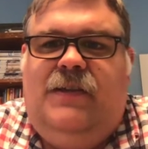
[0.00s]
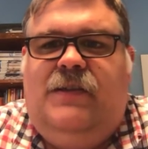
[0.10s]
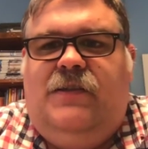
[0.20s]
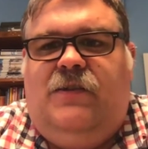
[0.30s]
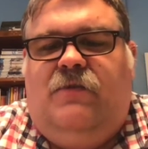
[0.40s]

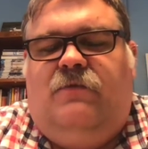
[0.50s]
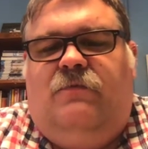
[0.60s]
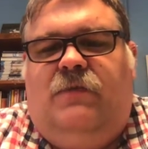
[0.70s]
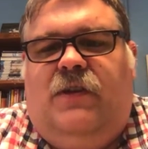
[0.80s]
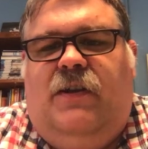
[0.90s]
So
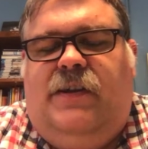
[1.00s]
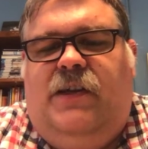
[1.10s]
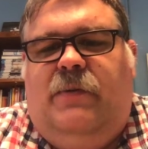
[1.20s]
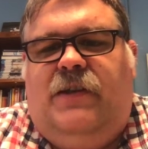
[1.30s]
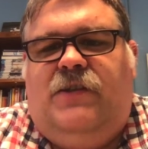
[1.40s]
we're talking
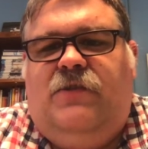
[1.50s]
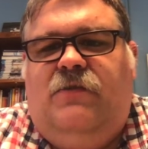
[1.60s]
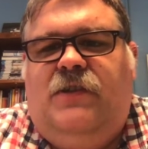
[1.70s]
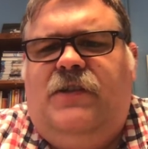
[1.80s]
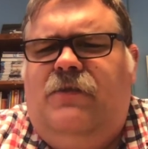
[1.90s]
about
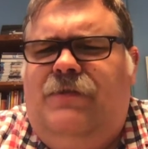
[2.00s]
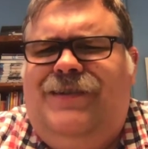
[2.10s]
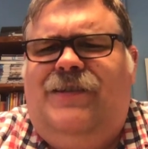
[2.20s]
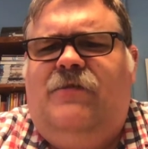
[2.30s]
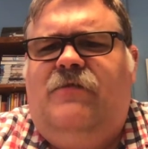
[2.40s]
source. So what is
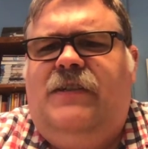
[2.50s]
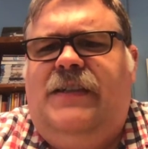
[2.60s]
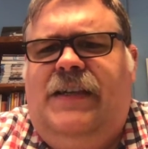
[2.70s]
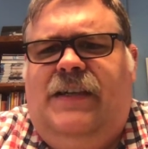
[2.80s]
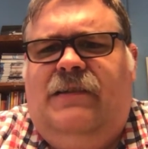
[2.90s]

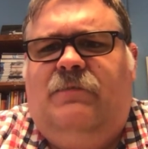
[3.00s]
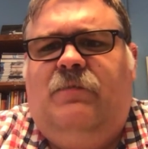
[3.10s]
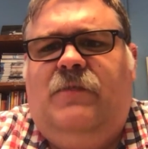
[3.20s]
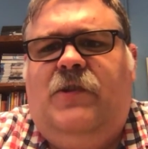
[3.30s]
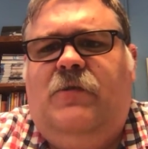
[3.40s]

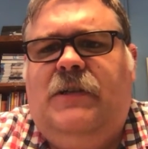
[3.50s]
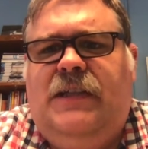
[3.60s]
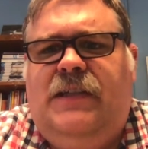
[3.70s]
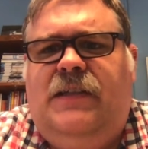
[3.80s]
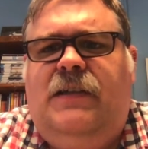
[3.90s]
sourcing?
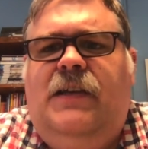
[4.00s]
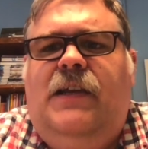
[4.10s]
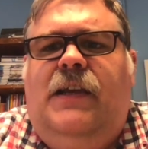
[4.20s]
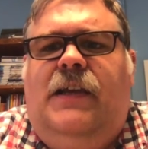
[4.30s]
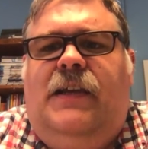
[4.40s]
Sourcing
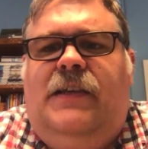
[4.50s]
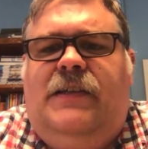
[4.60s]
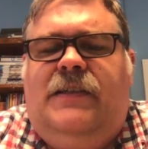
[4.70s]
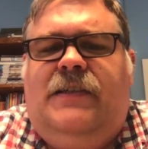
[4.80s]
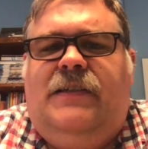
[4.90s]

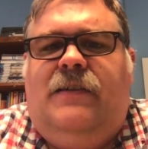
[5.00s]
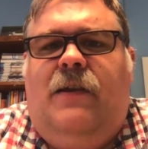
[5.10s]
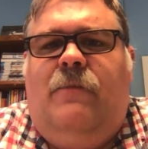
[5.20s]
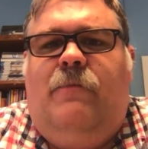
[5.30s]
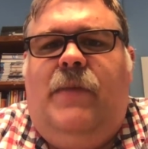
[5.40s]
is
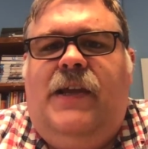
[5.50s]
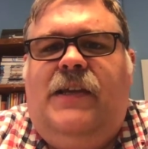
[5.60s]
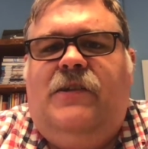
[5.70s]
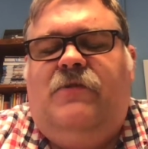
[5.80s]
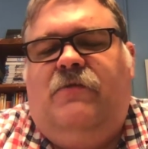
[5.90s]

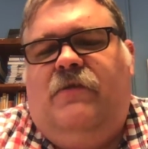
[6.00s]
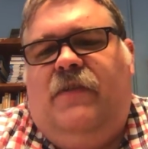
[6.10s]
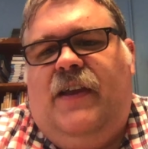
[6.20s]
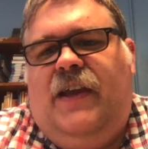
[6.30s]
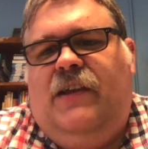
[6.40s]
making sure
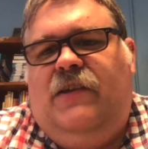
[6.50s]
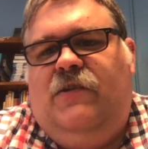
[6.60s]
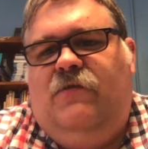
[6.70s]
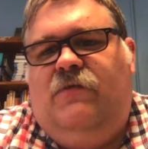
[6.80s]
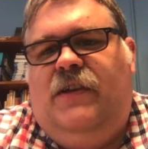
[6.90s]
that
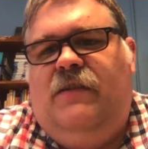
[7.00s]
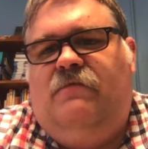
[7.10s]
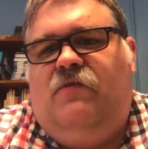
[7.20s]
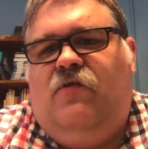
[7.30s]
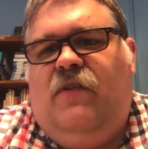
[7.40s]
you give
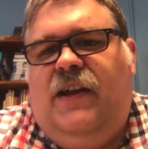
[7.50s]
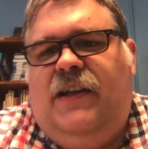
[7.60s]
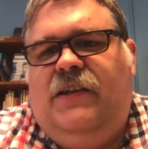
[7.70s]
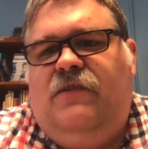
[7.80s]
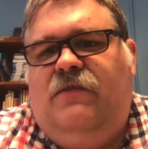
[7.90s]

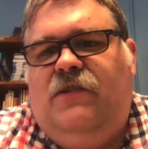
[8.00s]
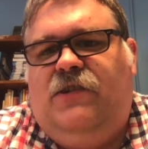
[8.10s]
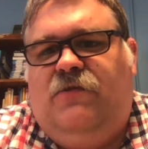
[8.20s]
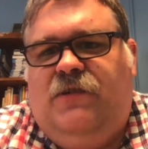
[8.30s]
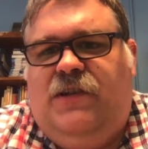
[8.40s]
credit to the
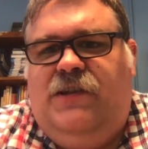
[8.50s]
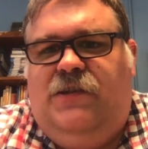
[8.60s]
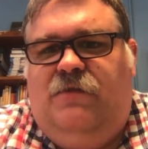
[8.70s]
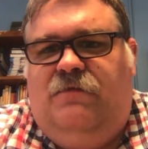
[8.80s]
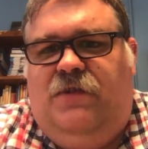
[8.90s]
sources
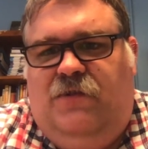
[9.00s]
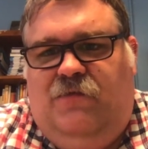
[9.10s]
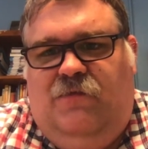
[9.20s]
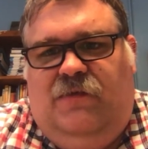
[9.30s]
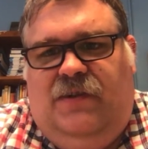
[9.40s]
you've
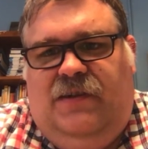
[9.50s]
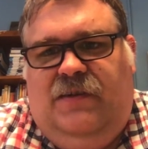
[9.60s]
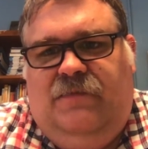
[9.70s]
used,